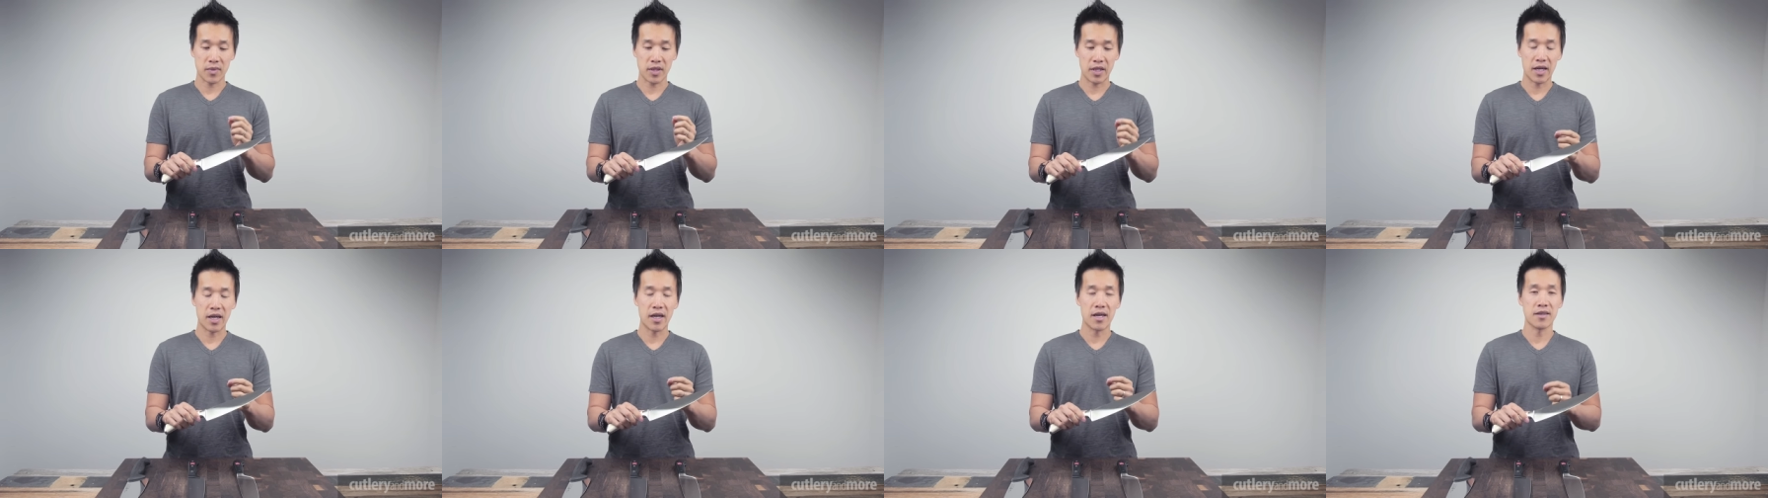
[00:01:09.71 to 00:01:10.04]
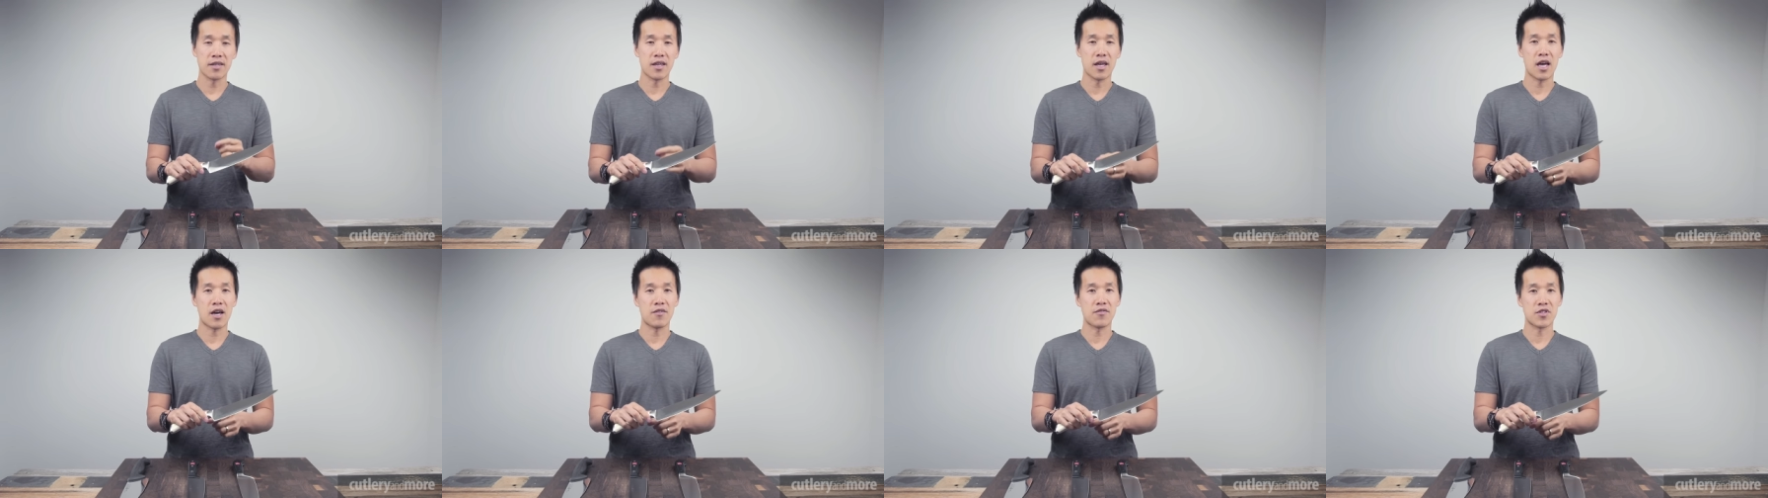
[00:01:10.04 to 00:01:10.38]

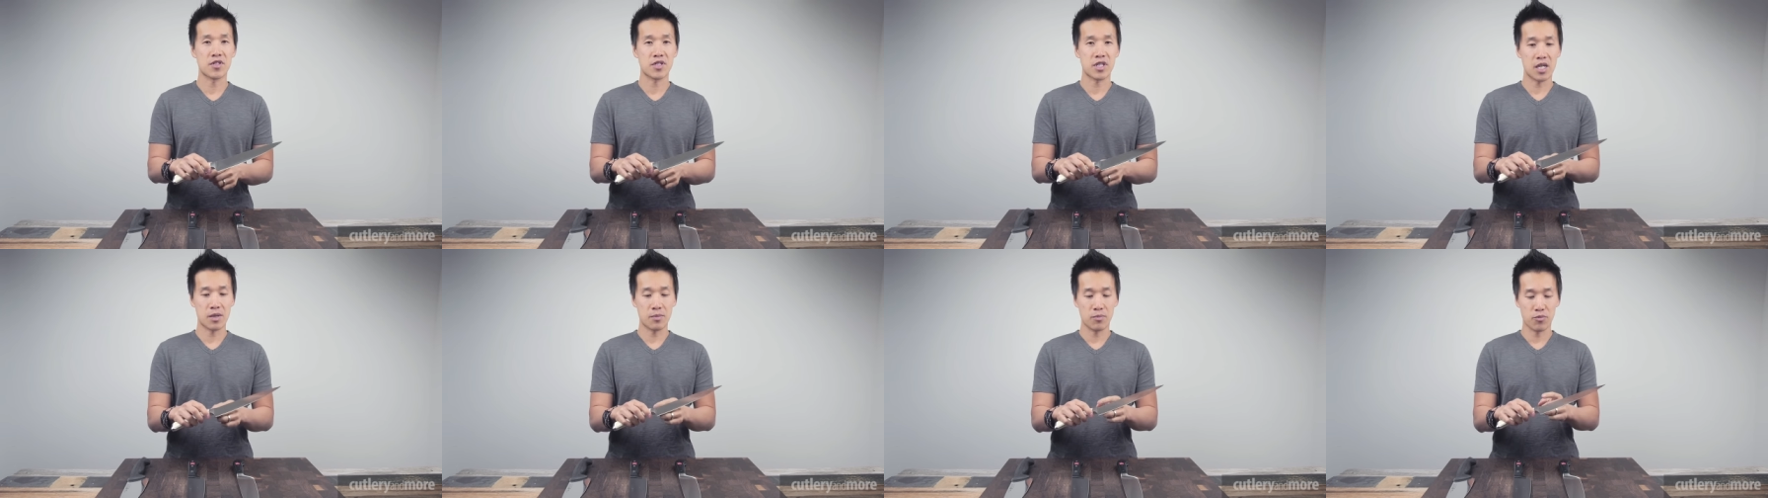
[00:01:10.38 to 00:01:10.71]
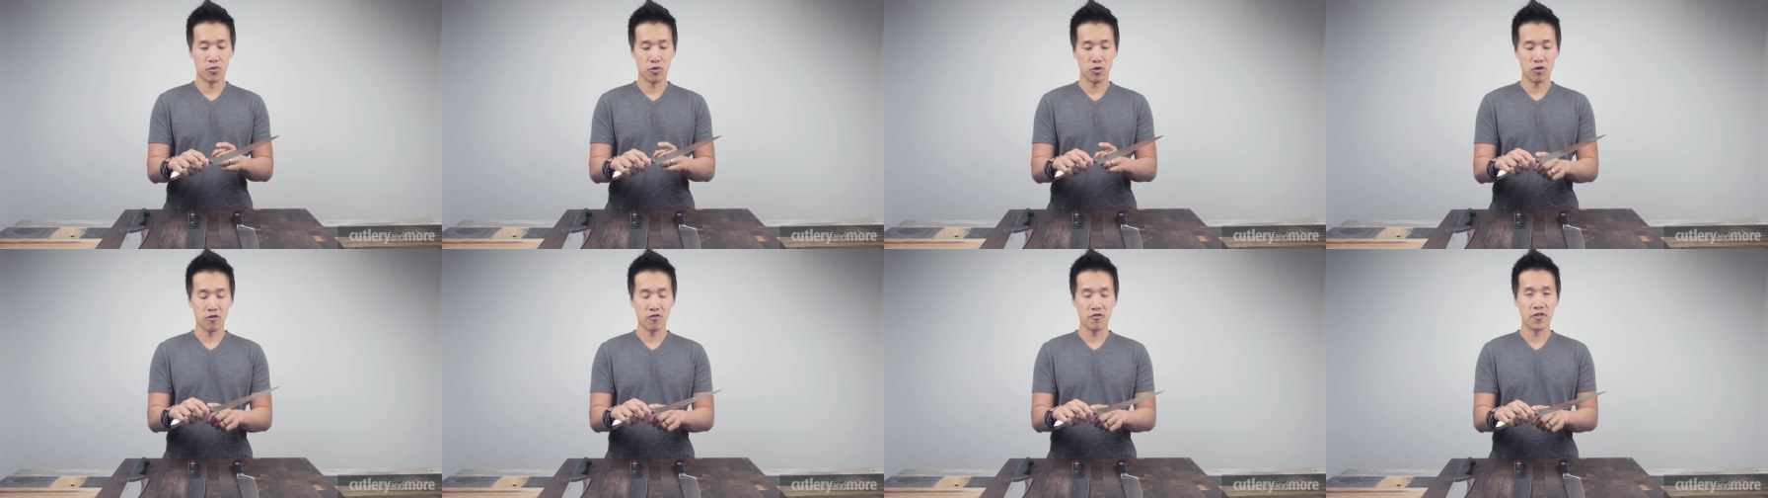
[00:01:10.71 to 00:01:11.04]
and they have the same
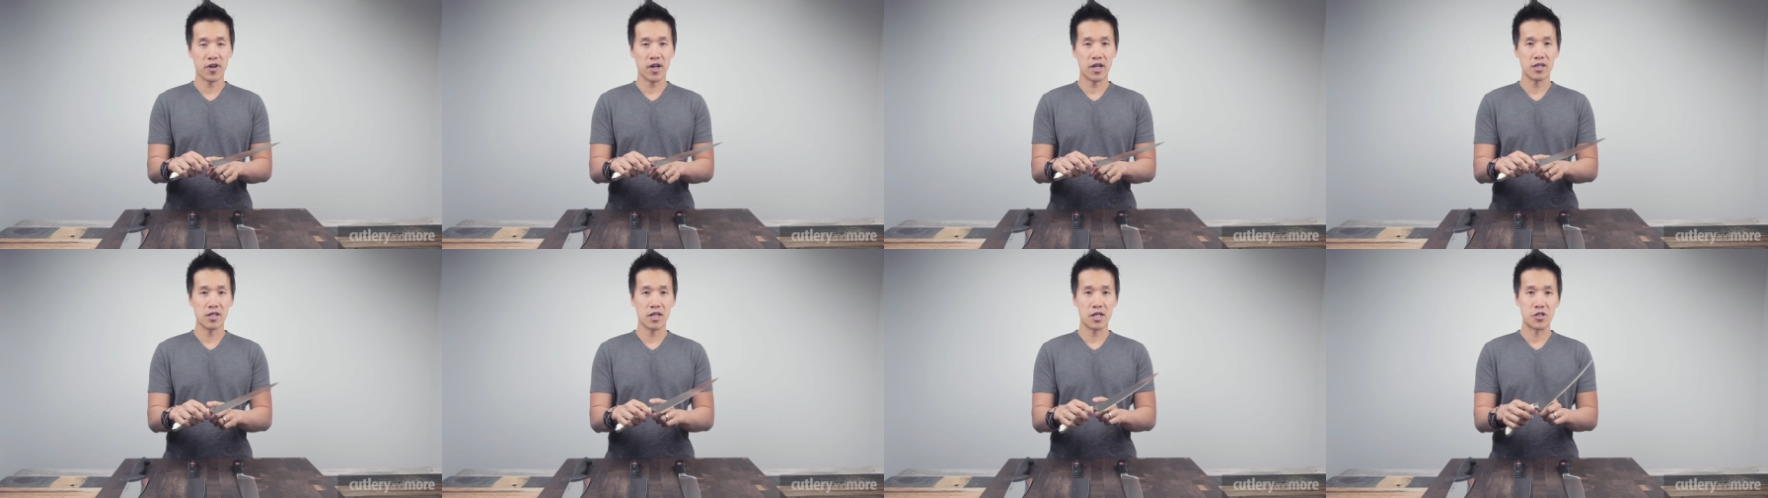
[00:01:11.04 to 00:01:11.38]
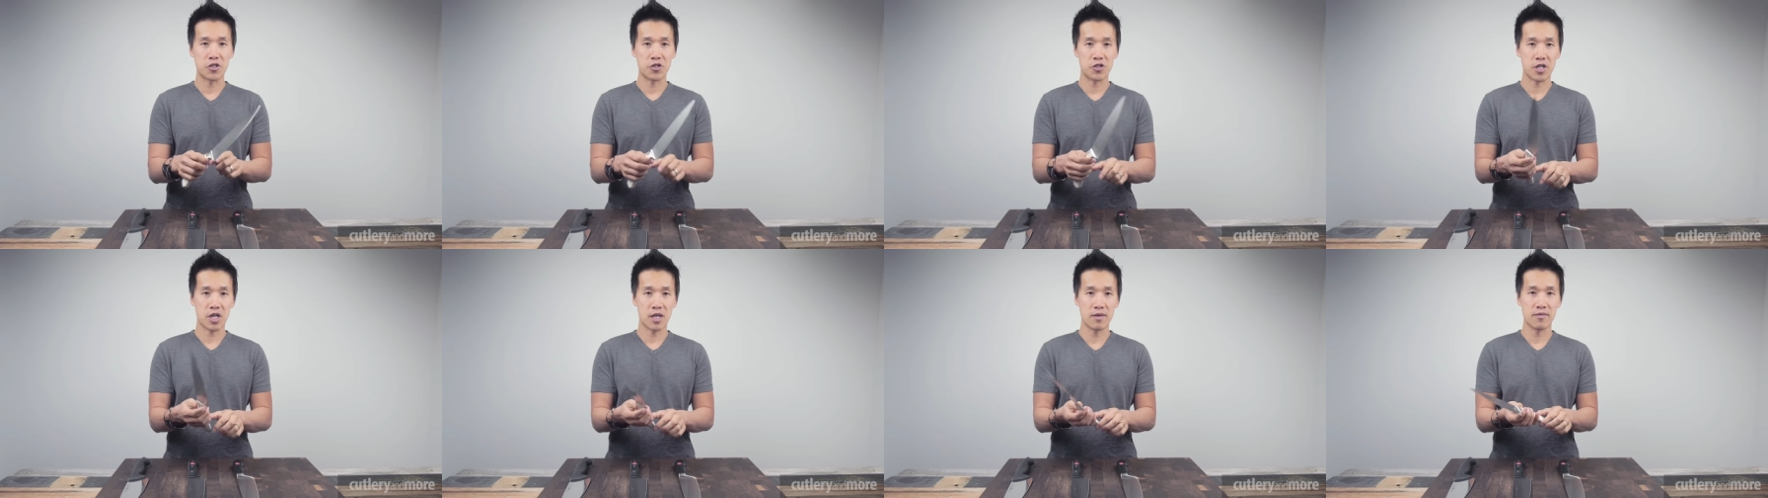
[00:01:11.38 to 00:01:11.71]
profile
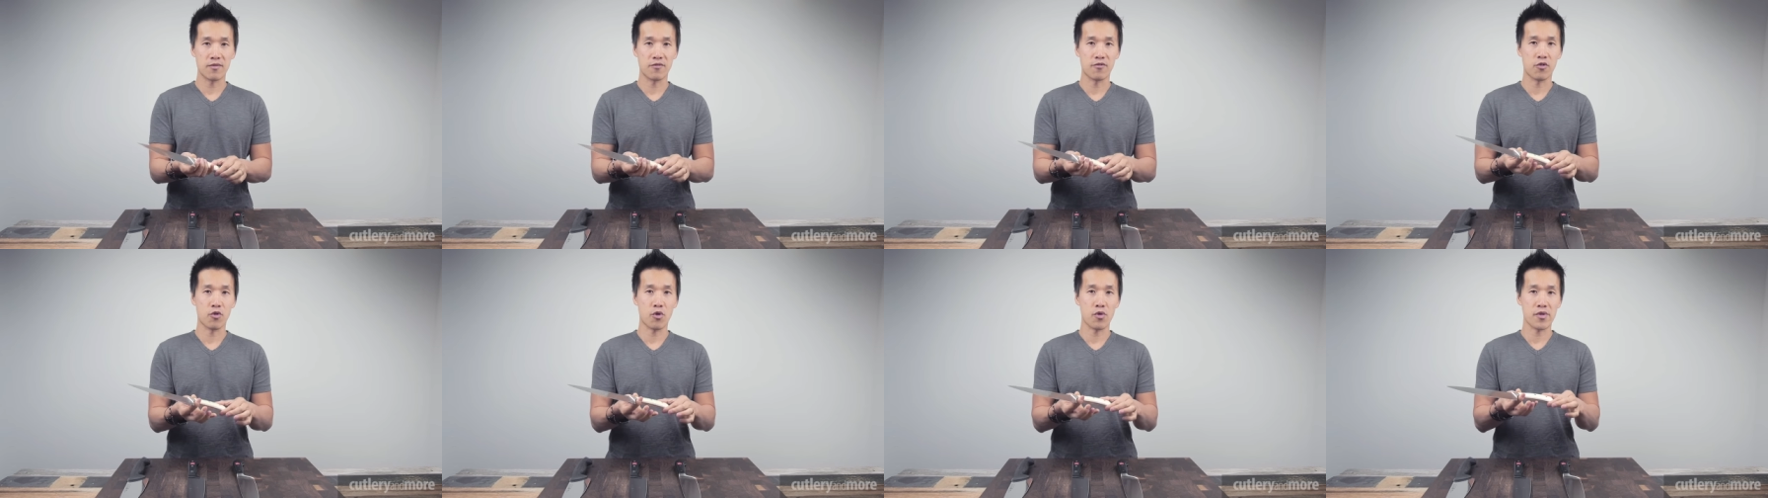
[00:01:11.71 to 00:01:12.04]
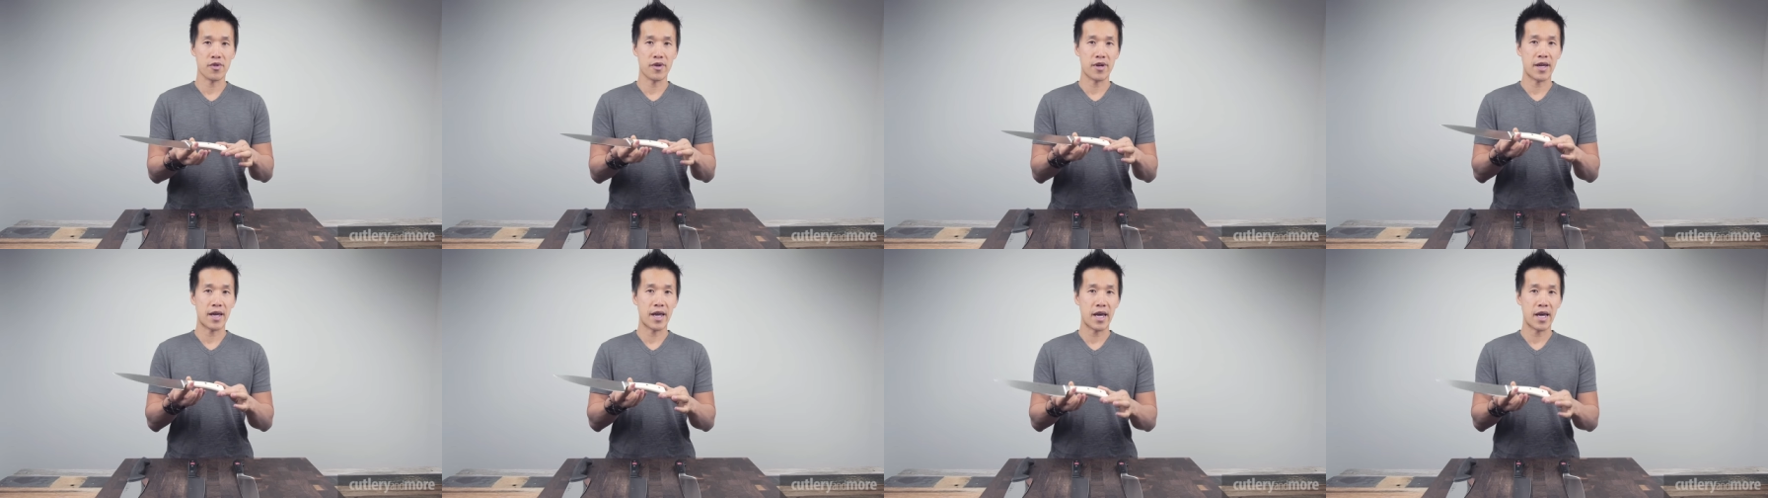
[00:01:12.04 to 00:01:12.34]
and shape for their